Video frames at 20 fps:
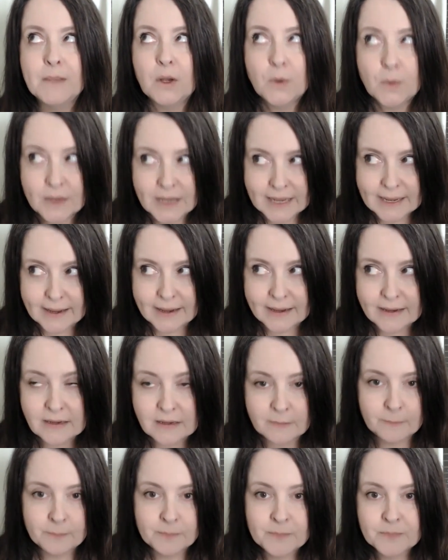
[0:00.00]
Okay.
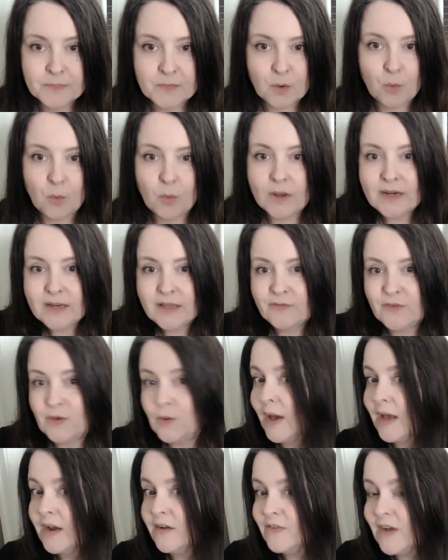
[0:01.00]
What if
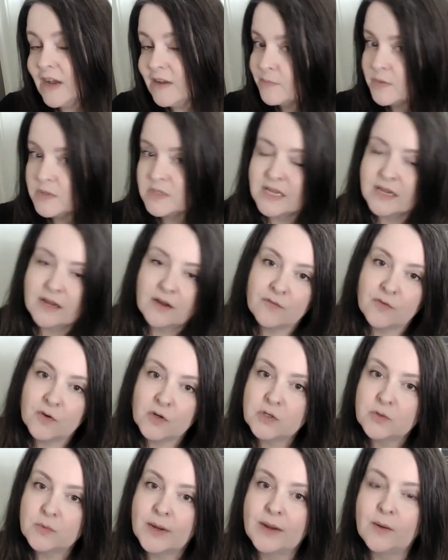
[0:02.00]
you had a 5%
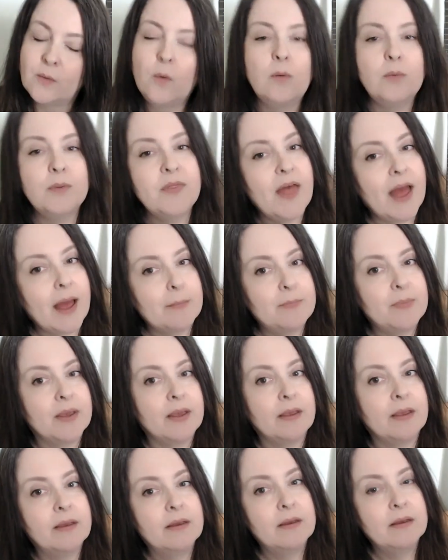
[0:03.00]
conversion rate? What would that
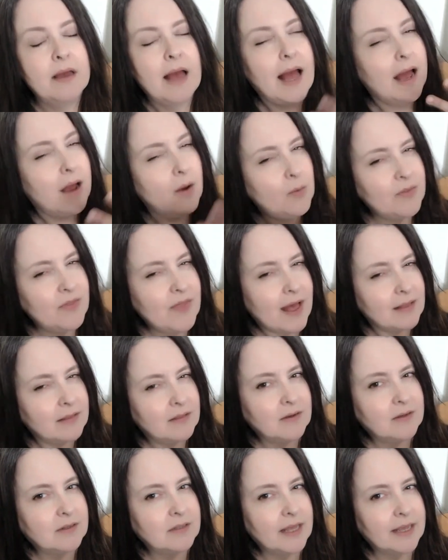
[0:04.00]
be? How would that
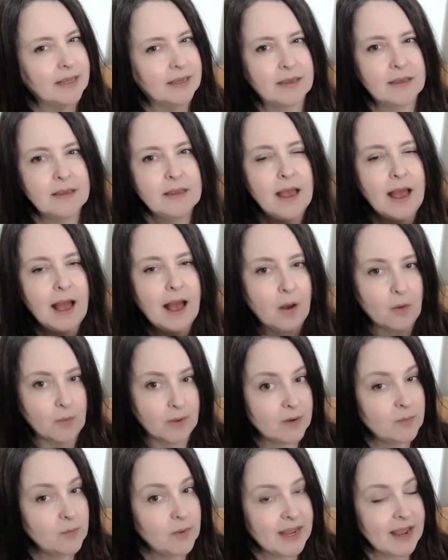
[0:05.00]
look like? How
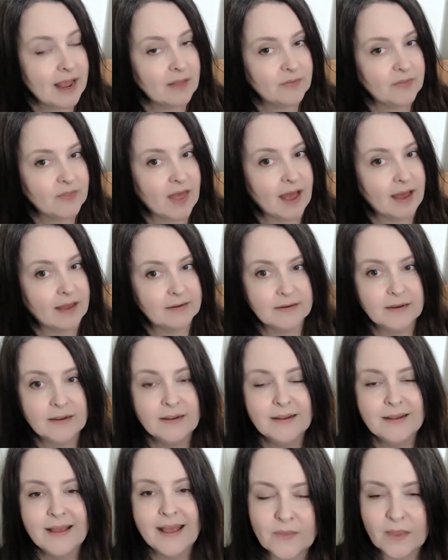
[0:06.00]
can we get that?
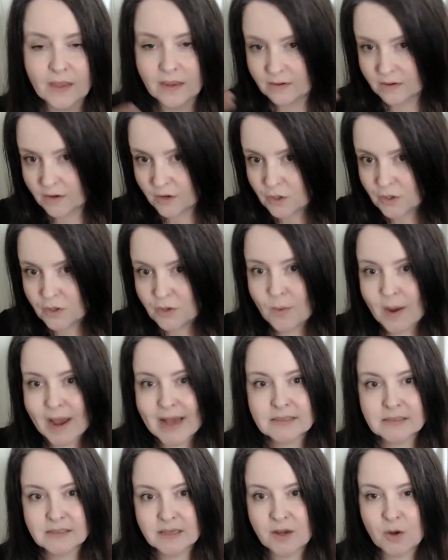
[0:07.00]
And you
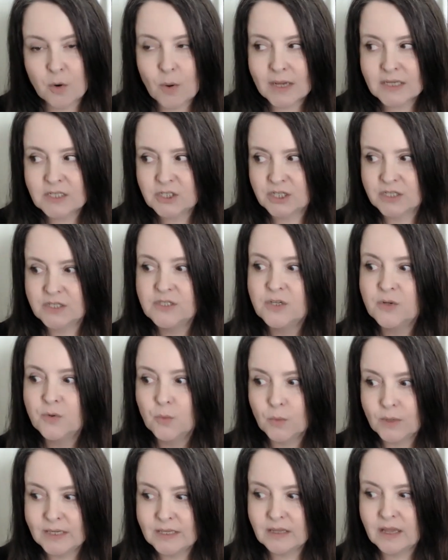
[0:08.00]
asking questions
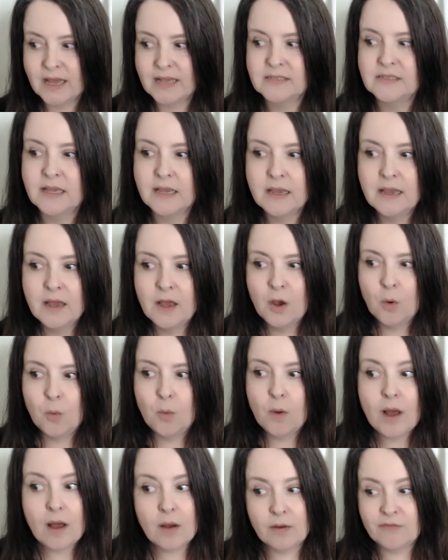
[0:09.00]
and realizing,
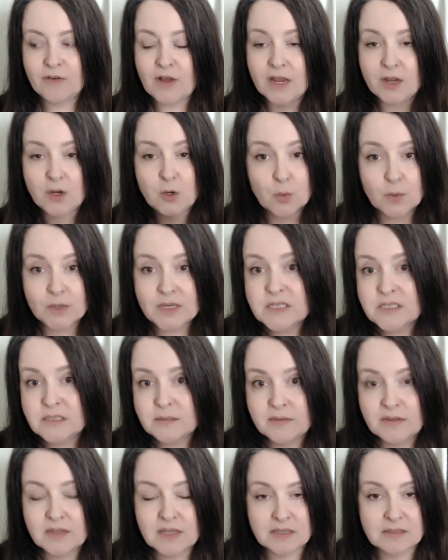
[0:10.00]
wow, if I increase
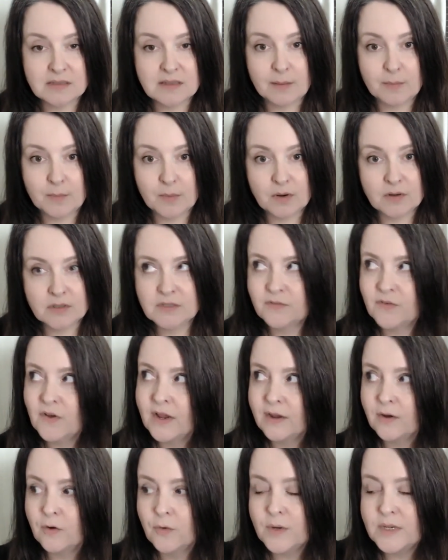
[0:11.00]
some of these numbers, if I
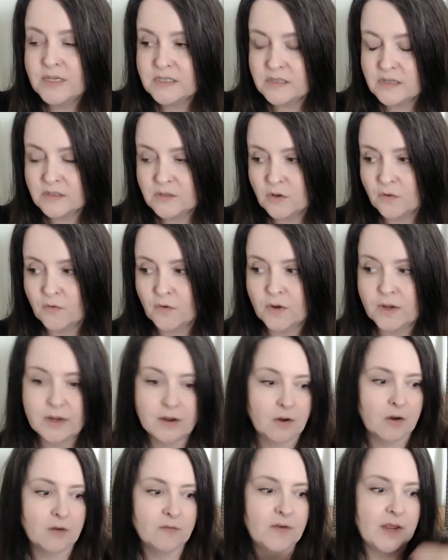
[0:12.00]
increase this over
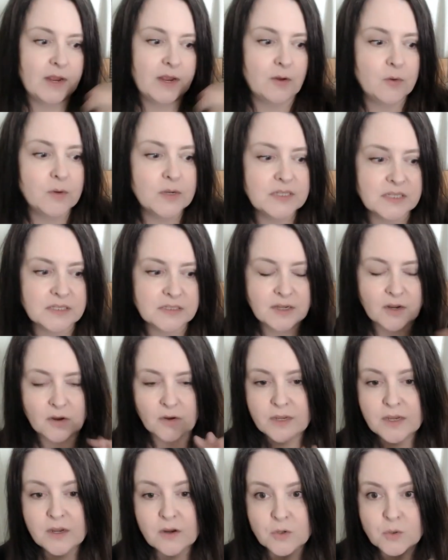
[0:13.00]
here, if I increase this here,
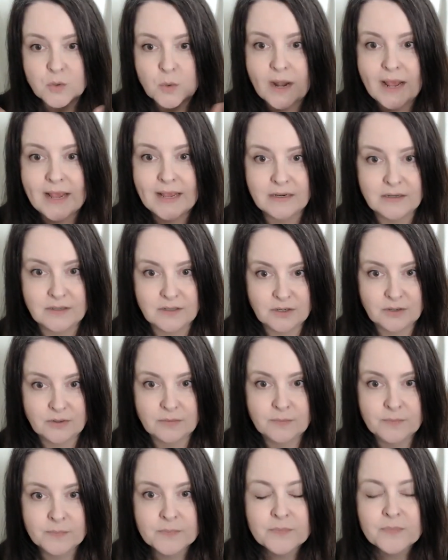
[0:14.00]
here's what I can do.
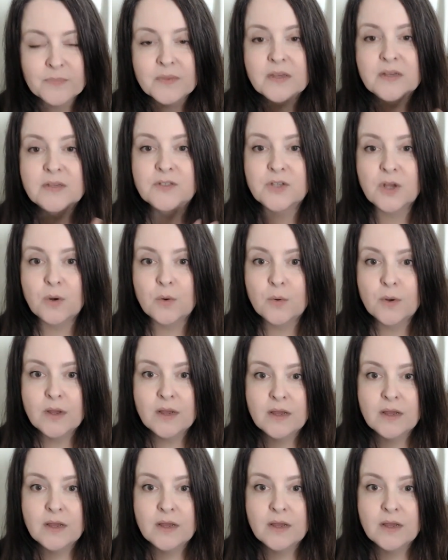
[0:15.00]
So